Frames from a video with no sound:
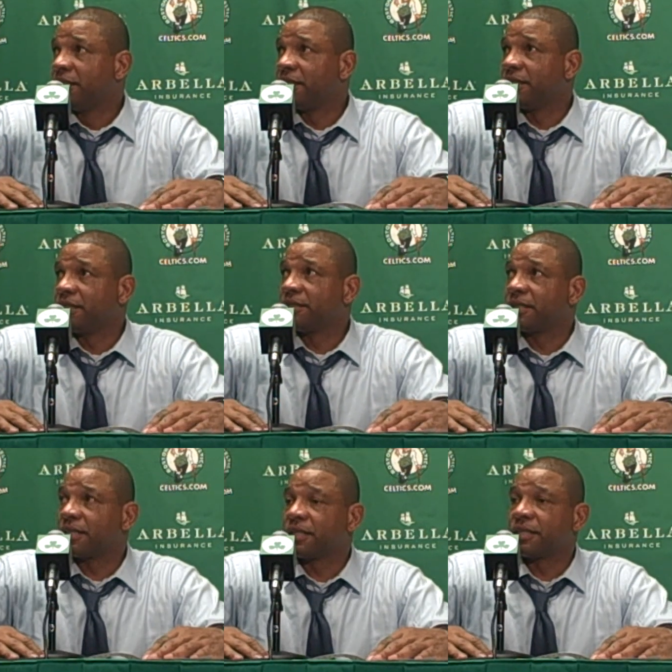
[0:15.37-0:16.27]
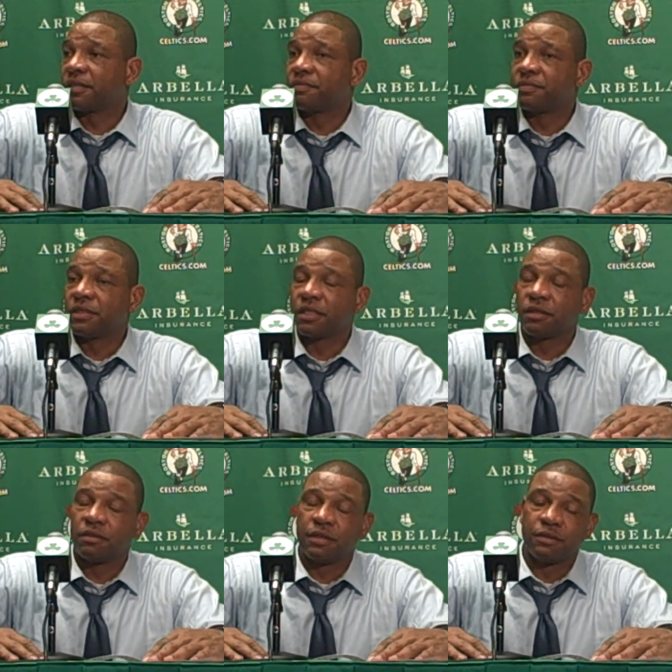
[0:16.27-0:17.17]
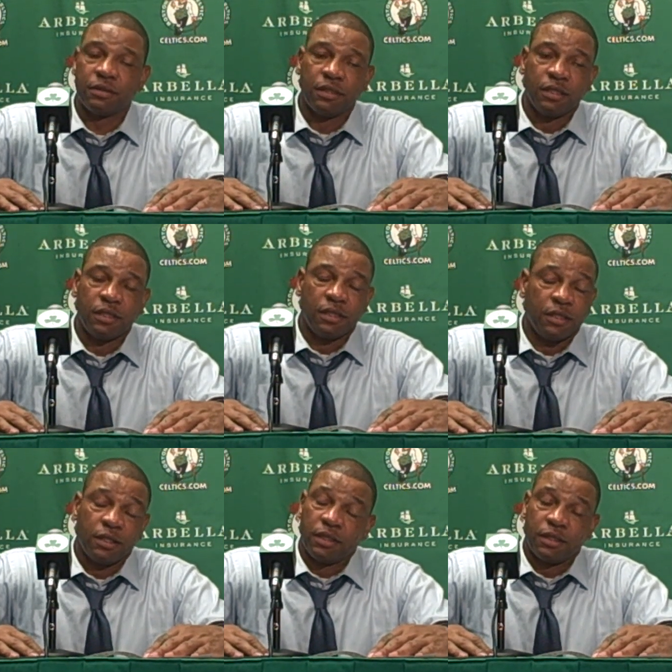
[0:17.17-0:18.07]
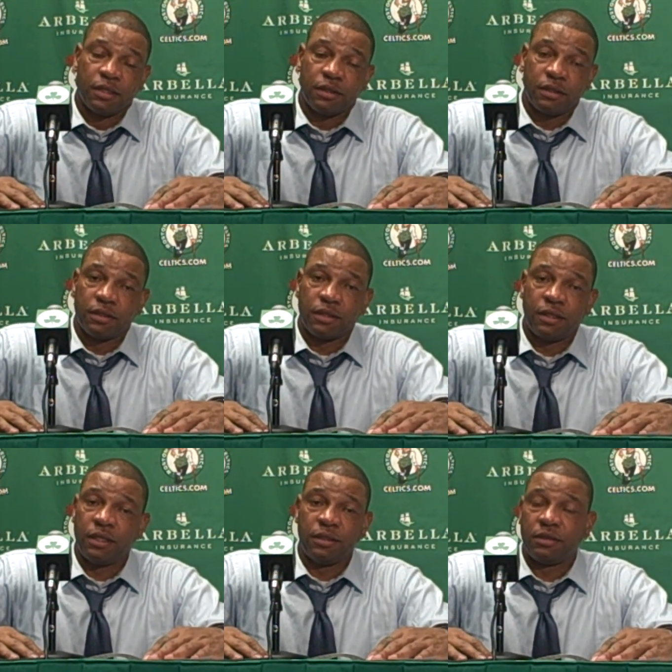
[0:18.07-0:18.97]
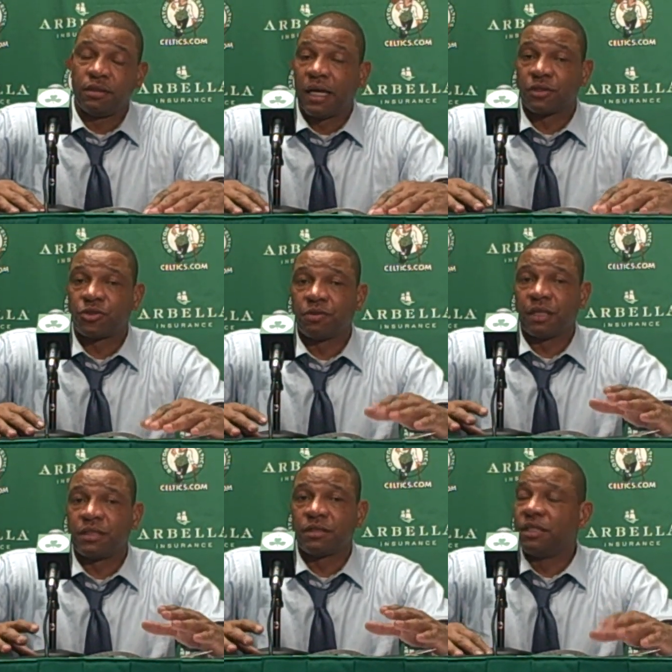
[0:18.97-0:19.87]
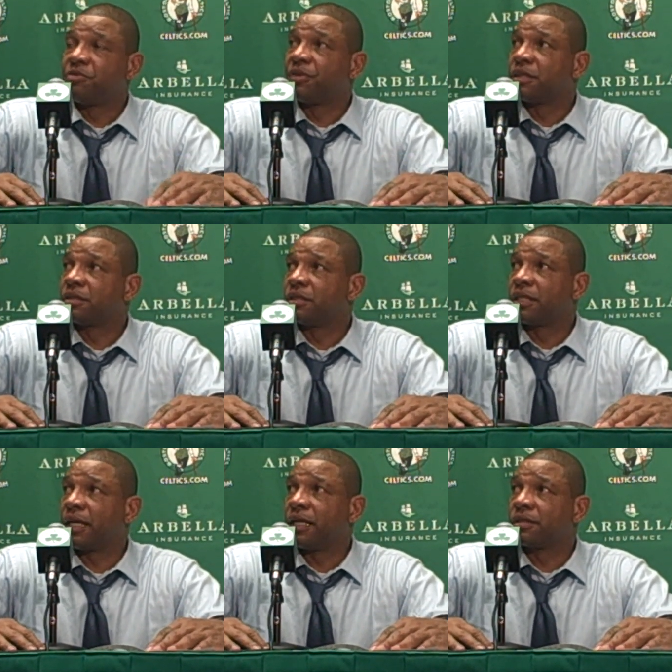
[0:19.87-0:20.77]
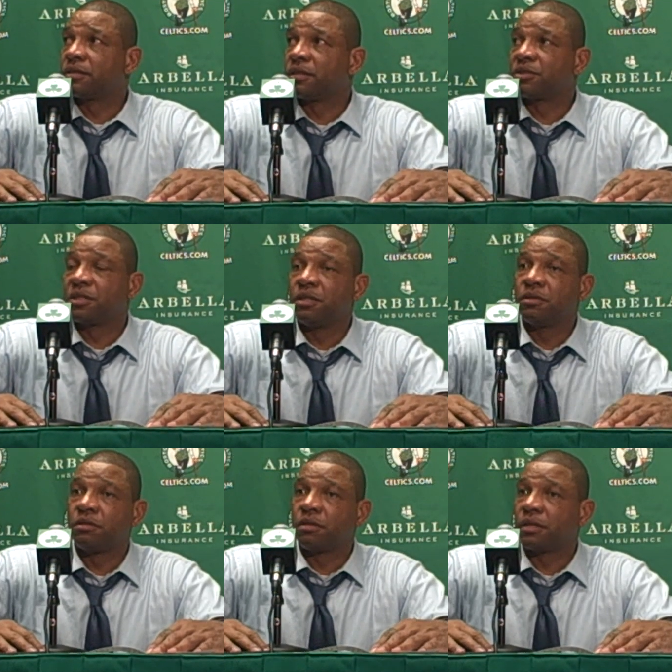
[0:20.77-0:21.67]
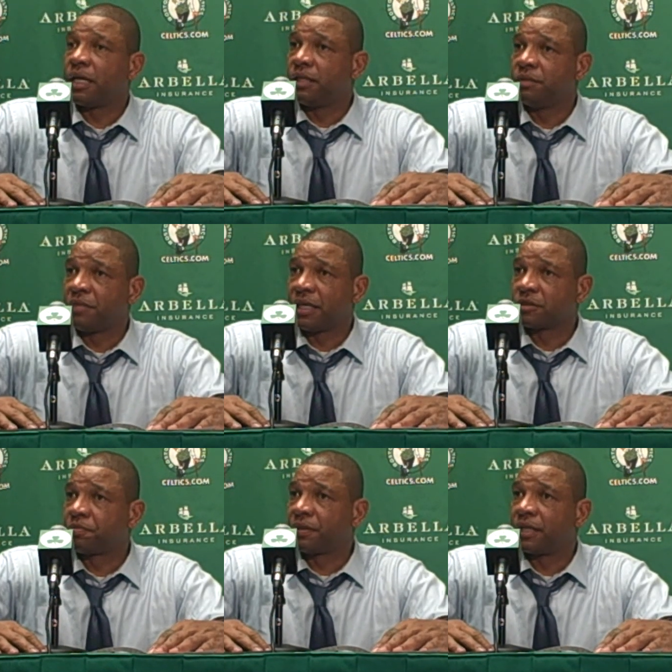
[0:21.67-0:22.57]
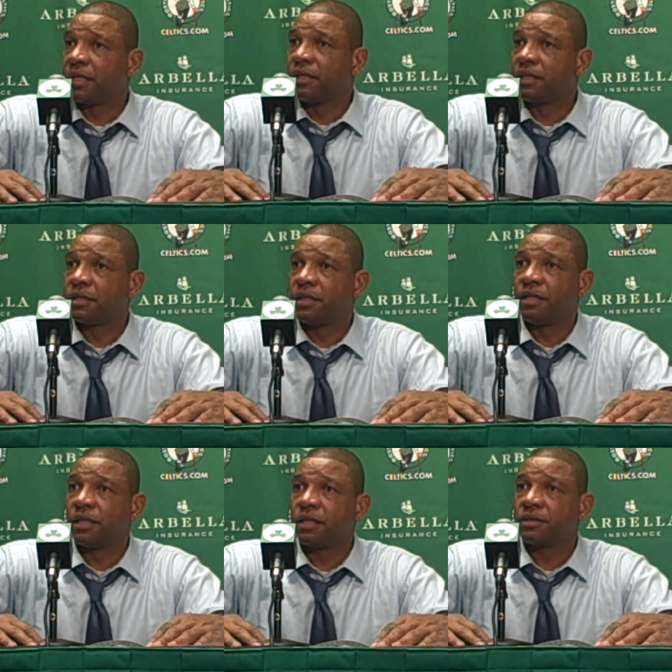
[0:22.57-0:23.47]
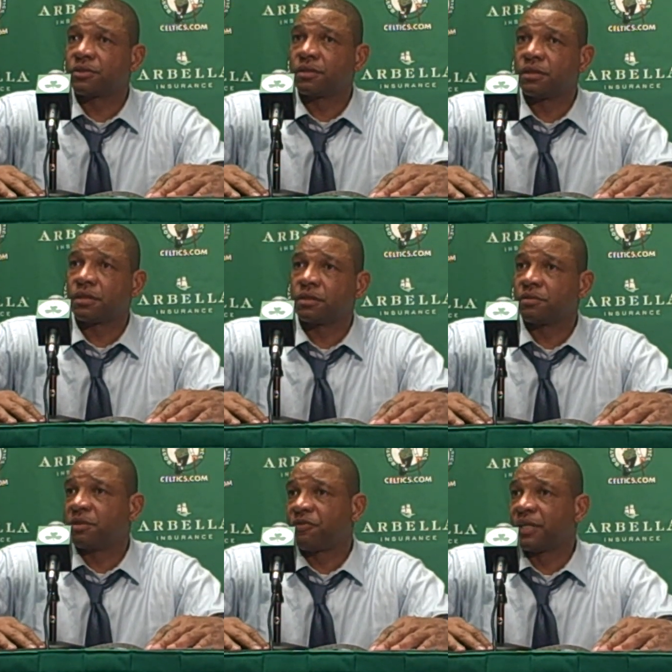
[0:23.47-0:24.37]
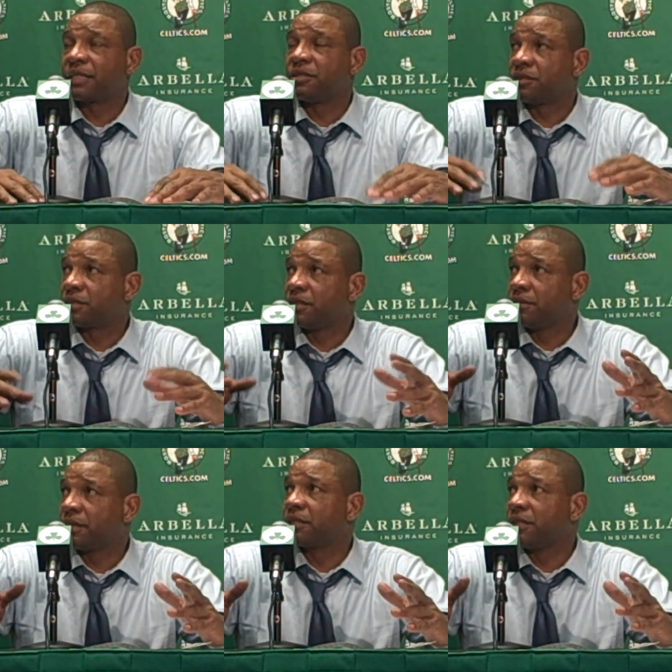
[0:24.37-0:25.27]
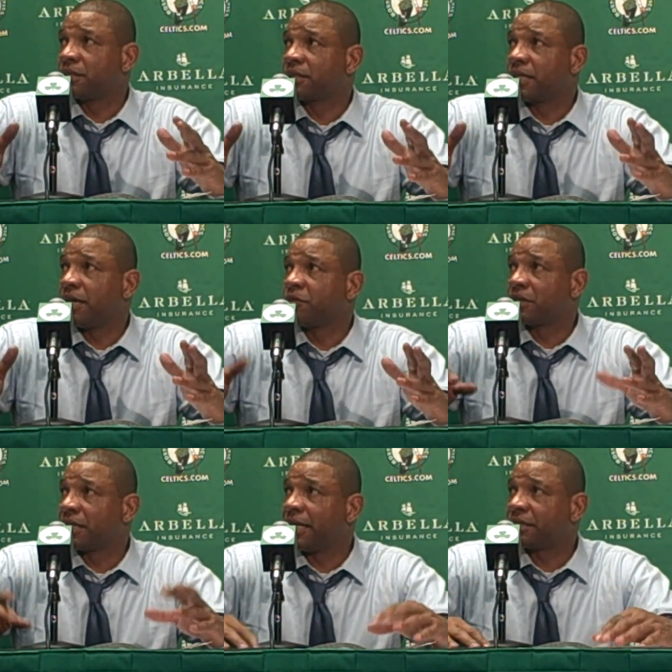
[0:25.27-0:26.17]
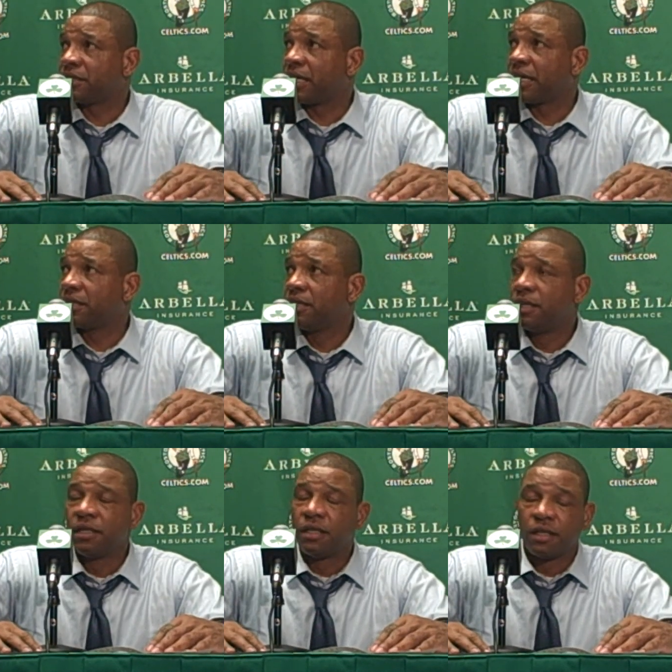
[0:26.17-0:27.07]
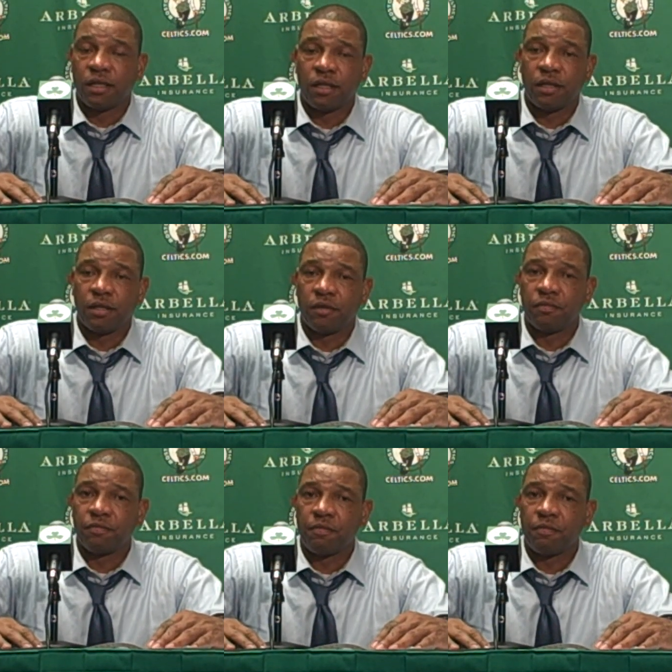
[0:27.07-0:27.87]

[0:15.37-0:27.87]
And, uh, you know, and he, down the stretch, his defense, his hands, the steal on that inbounds play, the, uh, the, the deflection steal at the end of the game on the last shot. Um,